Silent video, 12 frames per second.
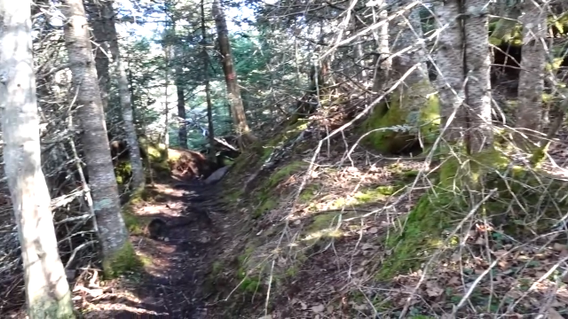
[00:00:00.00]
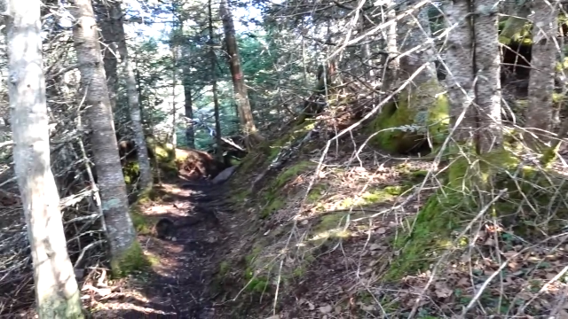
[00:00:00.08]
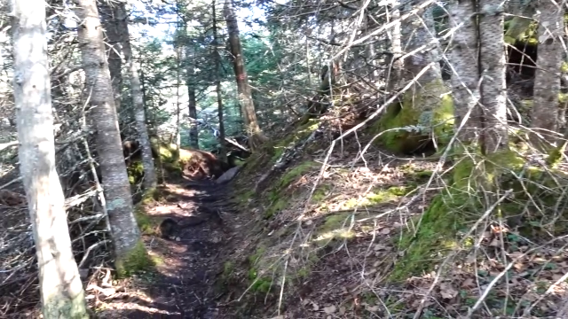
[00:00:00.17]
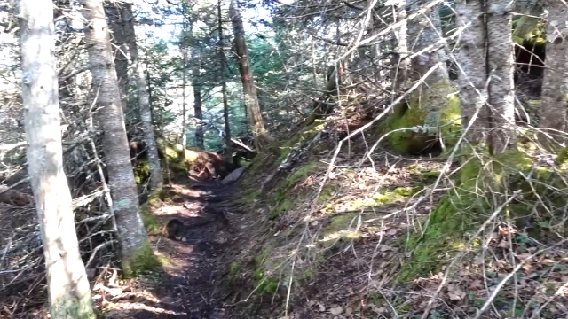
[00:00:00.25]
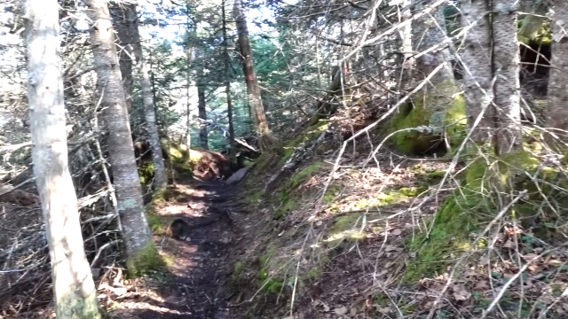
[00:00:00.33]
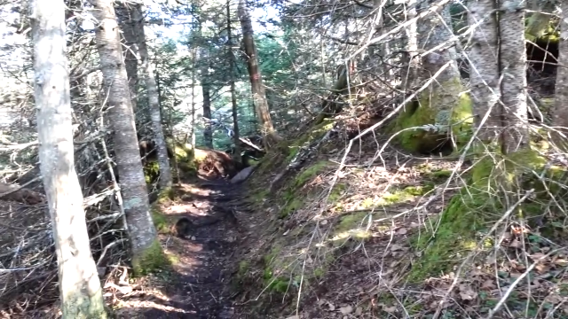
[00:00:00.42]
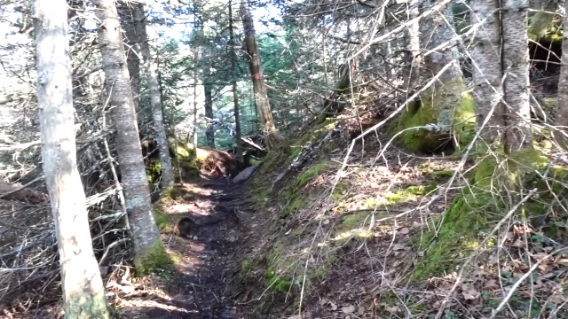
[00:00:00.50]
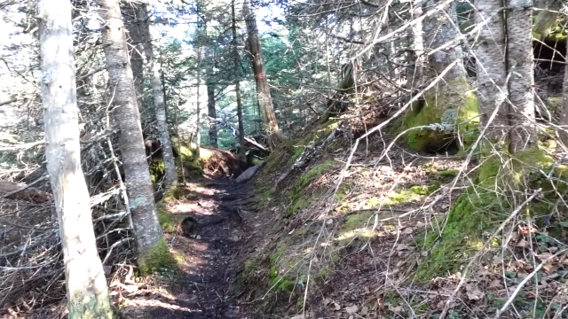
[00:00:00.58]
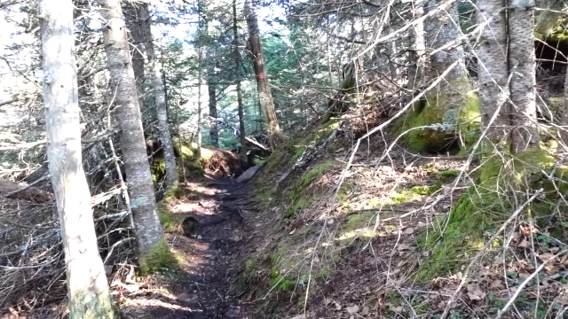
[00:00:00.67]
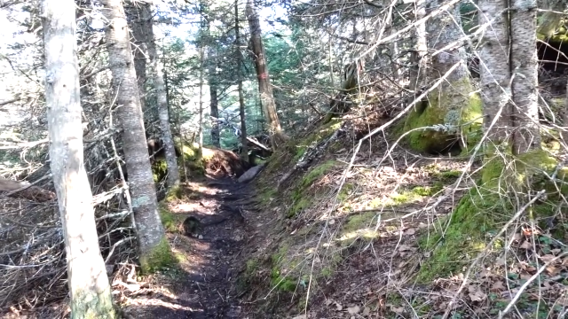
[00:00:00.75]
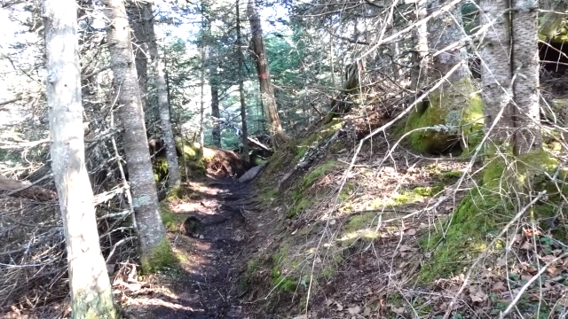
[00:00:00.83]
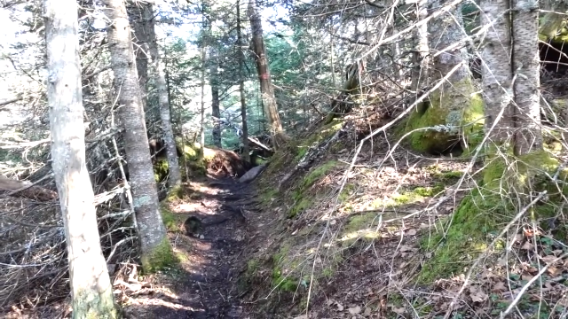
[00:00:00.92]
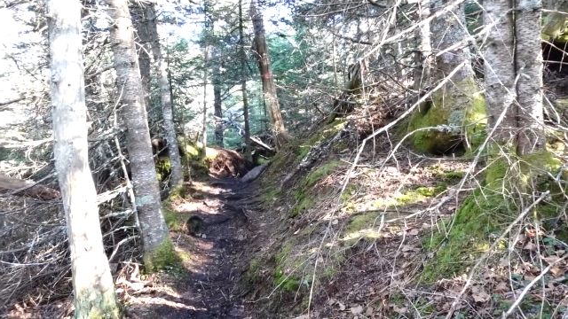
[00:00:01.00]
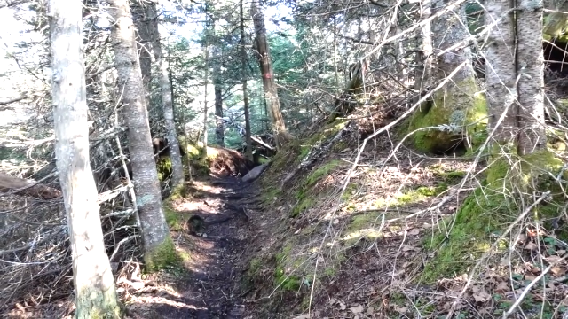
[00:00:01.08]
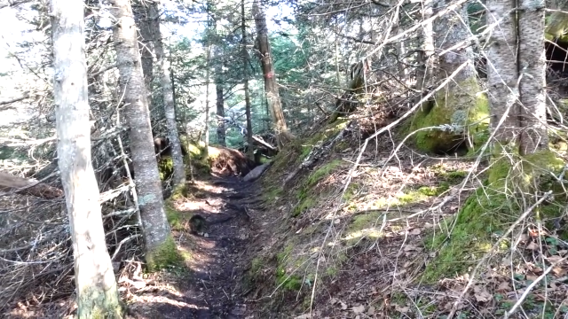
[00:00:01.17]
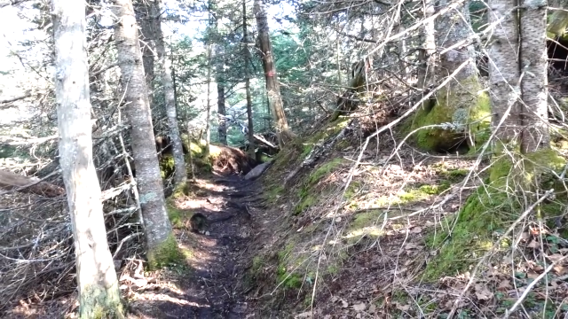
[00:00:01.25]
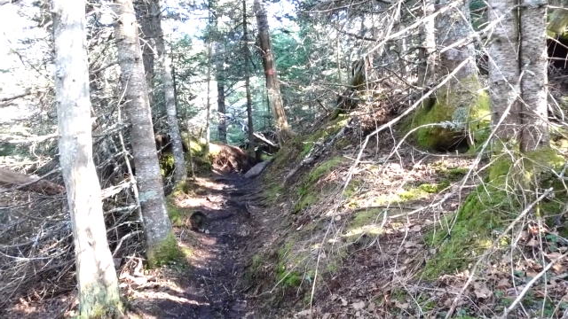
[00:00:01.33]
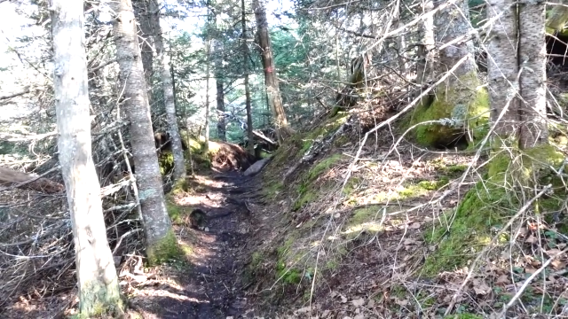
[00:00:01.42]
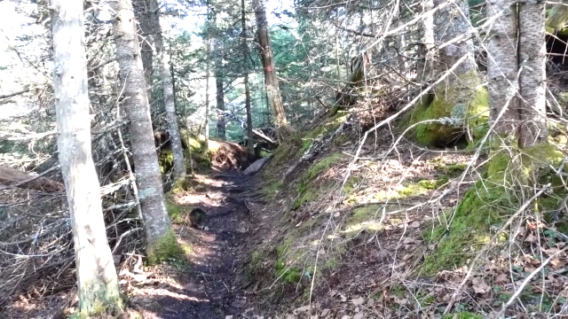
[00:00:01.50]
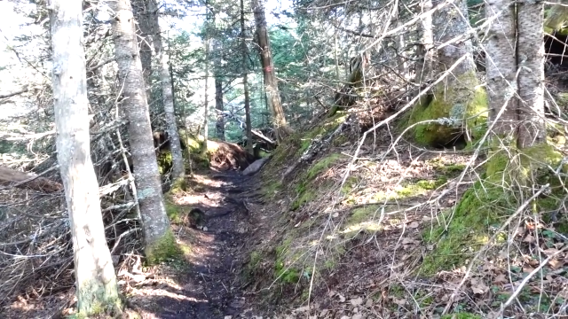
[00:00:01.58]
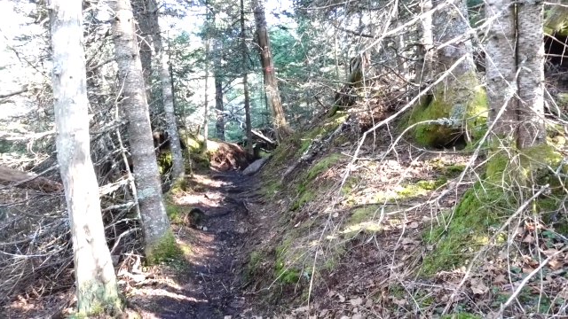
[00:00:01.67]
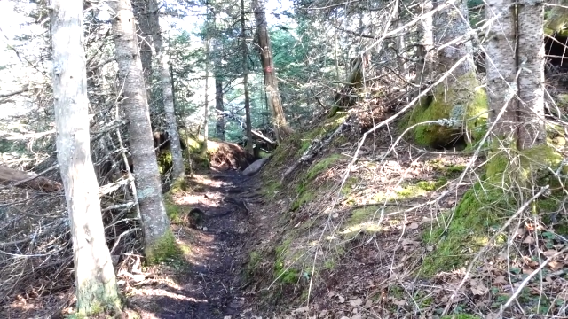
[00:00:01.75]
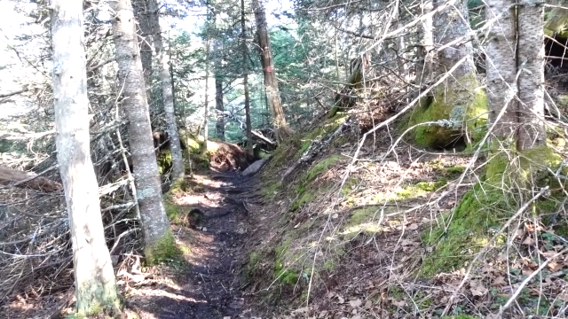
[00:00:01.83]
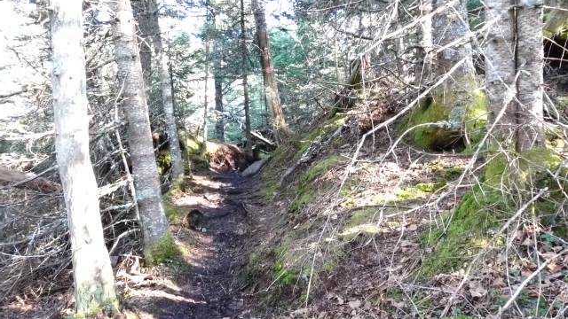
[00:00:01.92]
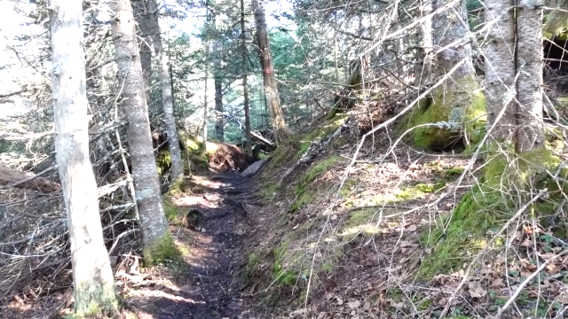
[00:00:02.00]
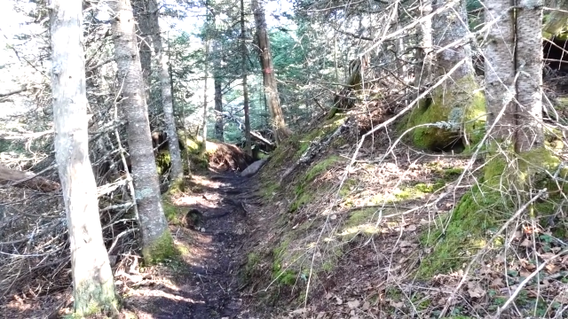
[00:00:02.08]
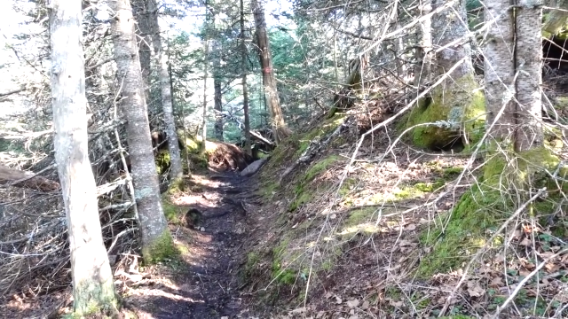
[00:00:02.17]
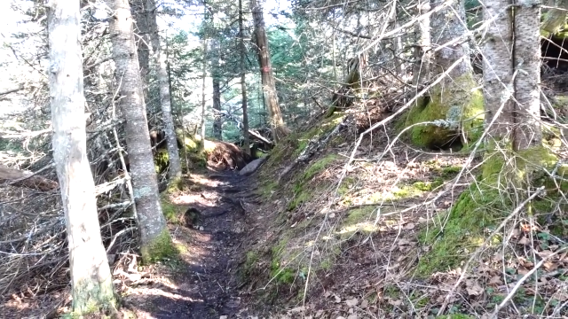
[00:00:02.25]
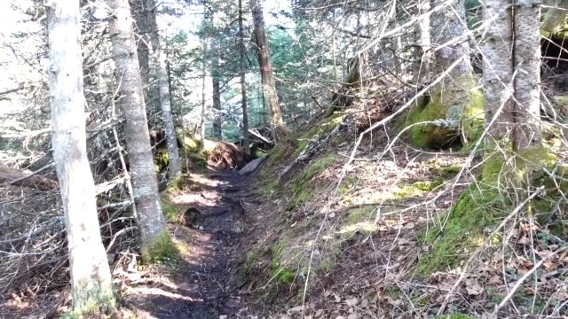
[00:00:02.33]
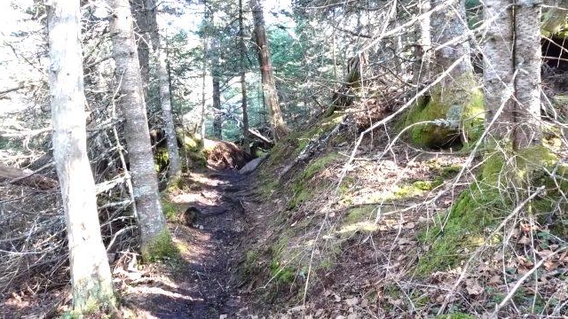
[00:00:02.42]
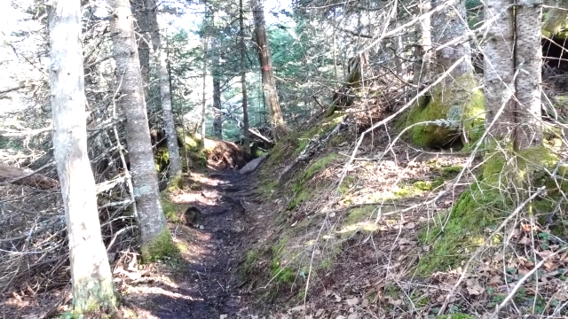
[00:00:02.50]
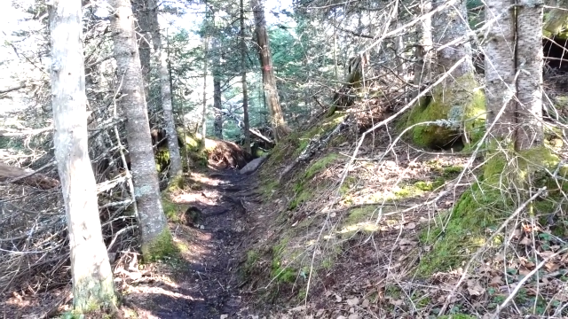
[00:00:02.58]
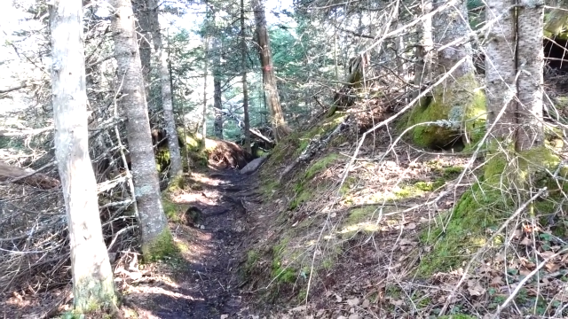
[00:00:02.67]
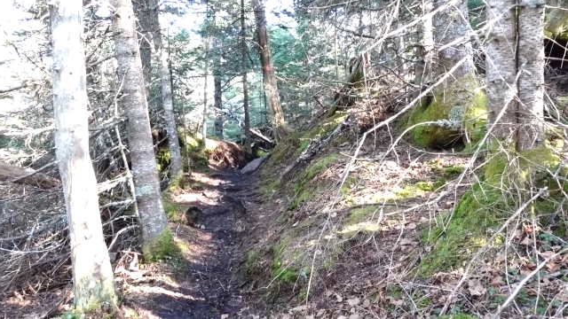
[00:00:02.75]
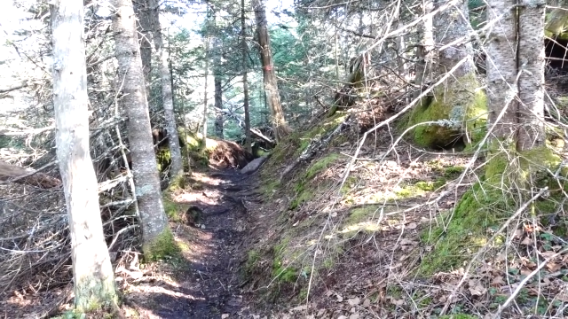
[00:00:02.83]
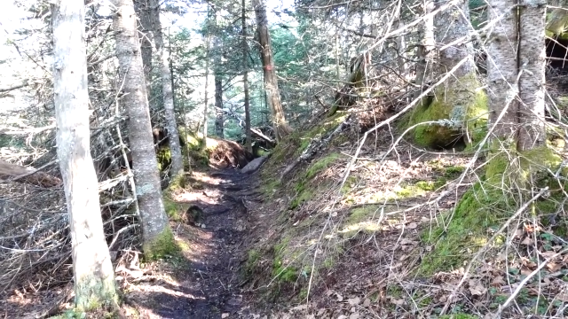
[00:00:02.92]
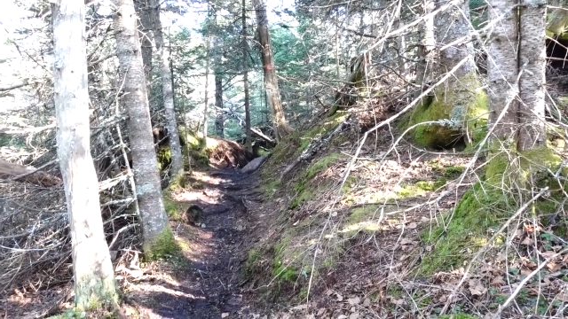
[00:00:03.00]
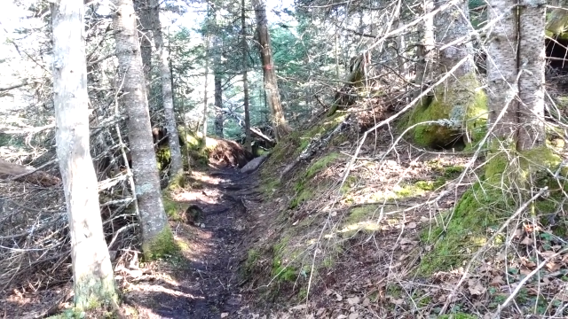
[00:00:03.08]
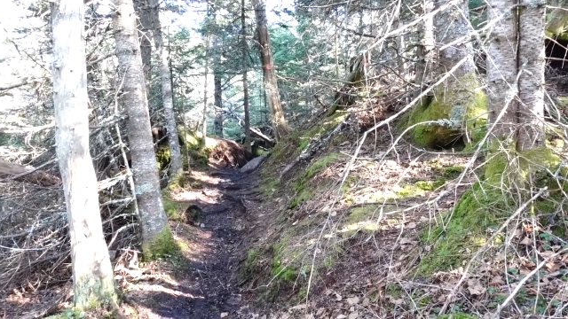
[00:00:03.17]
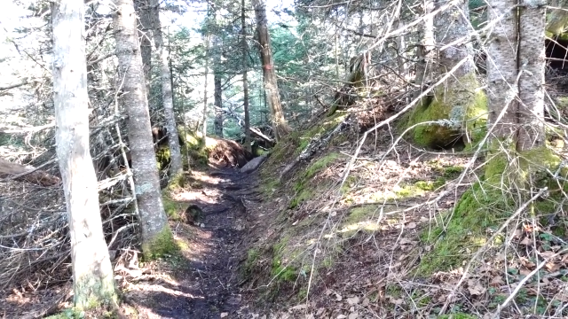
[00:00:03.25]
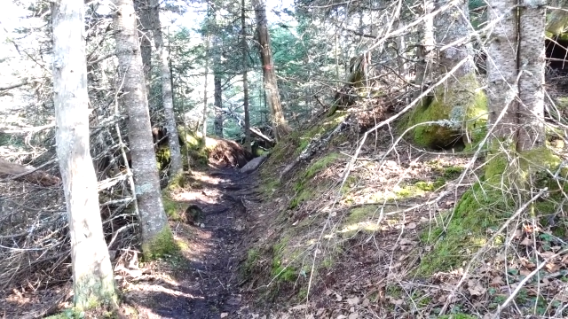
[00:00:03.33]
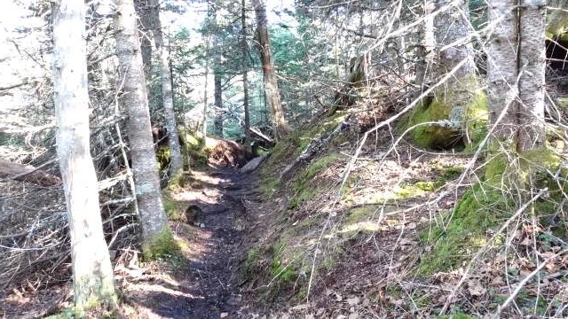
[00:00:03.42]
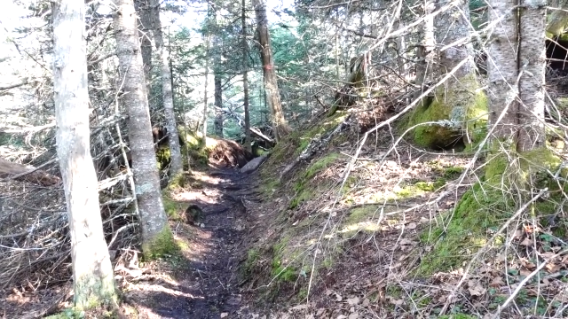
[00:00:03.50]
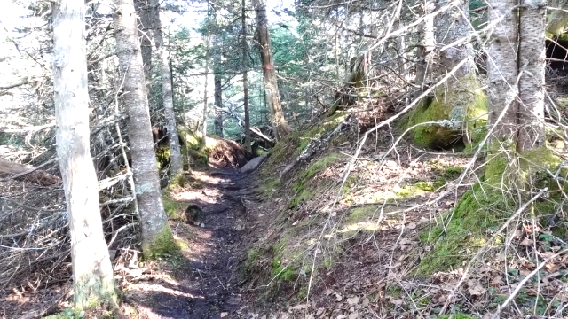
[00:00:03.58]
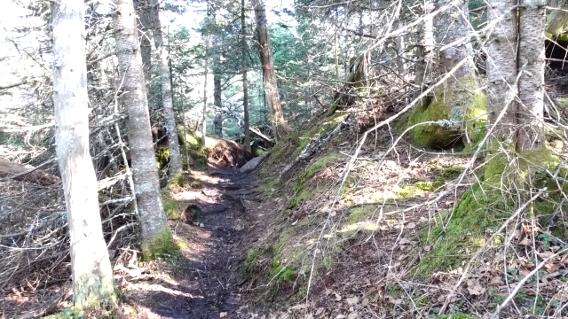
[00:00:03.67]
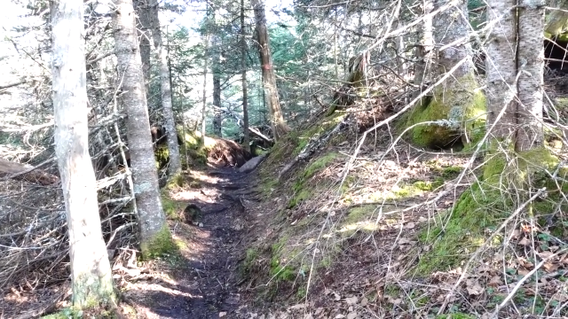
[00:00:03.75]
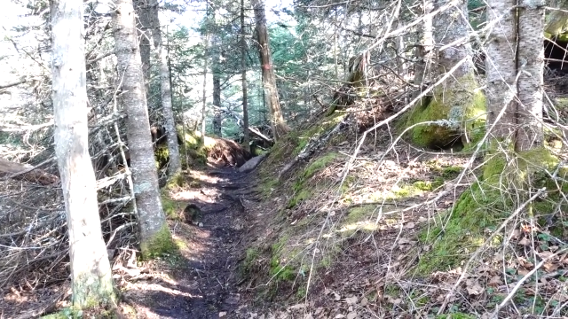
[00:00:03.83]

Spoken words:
No face is visible, so there are no lips to read.